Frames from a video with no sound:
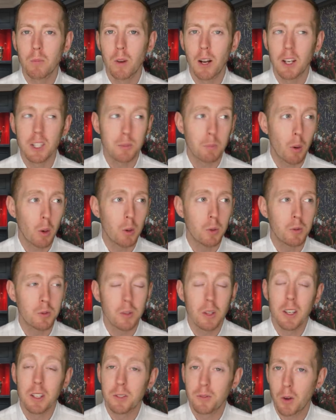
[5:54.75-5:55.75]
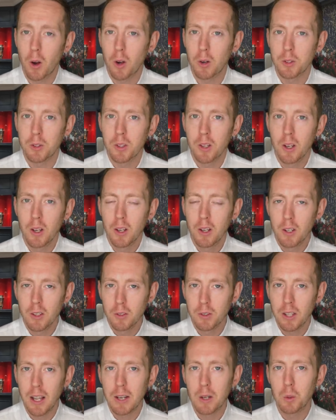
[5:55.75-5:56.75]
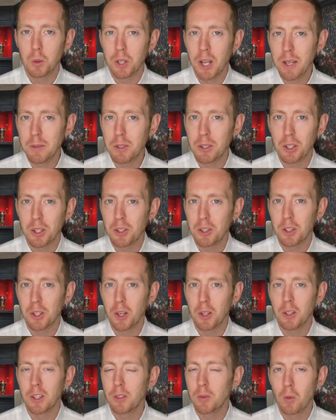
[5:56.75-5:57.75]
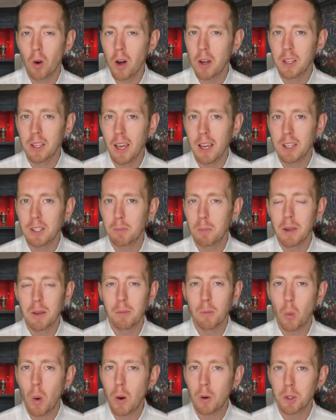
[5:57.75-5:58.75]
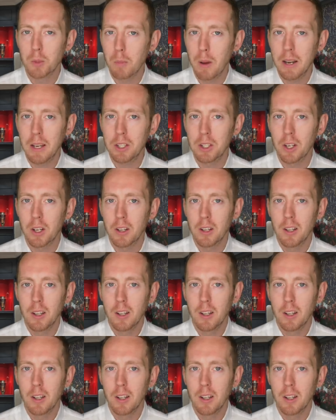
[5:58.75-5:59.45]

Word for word: I suppose, as far as Daniel James is concerned, it's Ryan Giggs being Welsh manager.